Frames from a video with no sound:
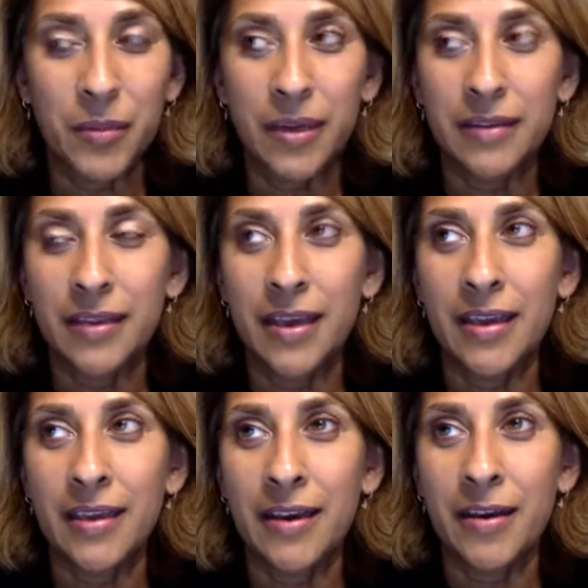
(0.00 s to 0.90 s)
but
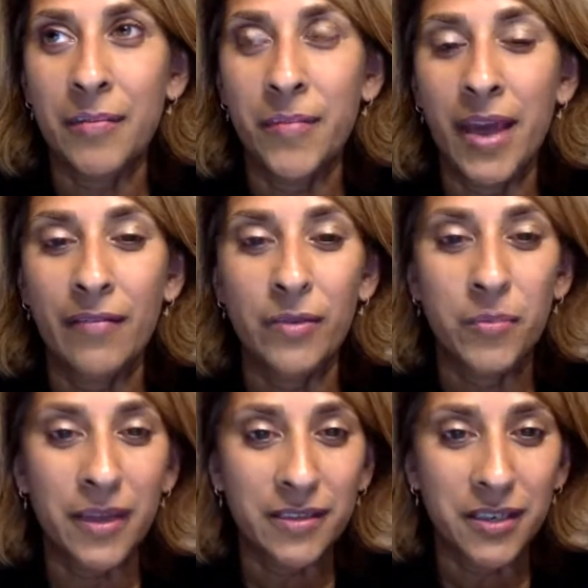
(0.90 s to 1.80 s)
they have the
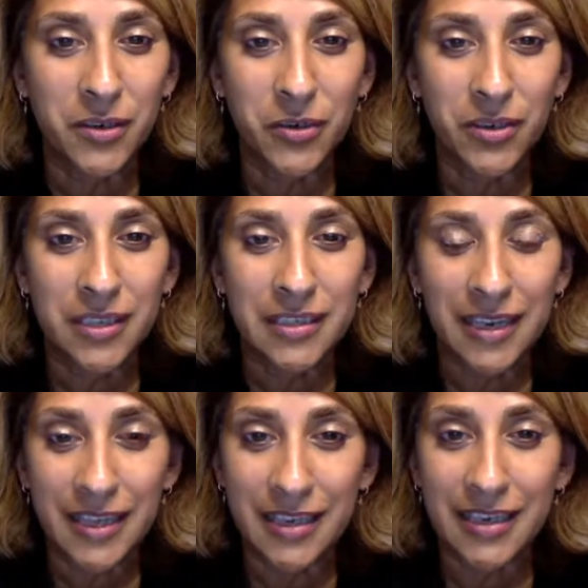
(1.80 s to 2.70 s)
best cannolis,
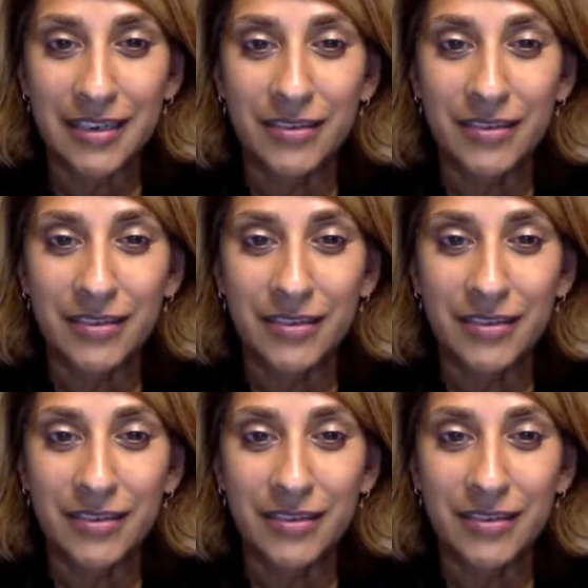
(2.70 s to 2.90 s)
I think.